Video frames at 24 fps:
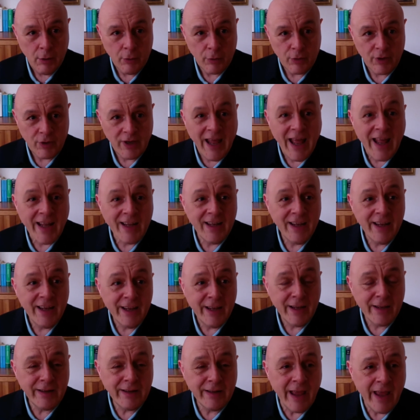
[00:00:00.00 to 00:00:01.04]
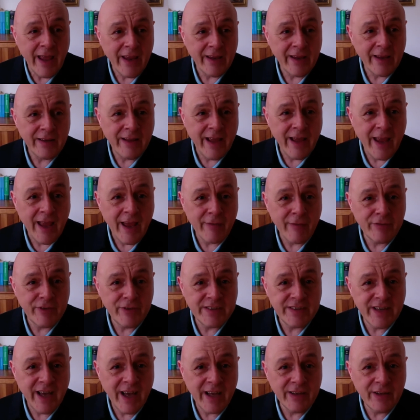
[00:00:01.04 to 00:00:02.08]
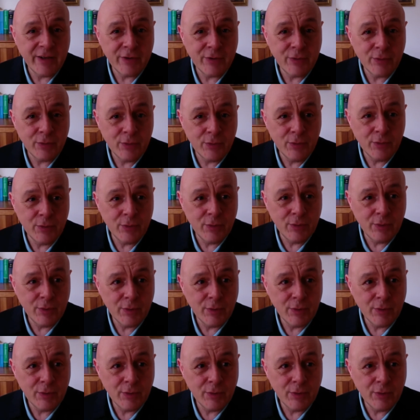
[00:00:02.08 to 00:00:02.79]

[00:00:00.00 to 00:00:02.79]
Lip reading: gladly, they have decided to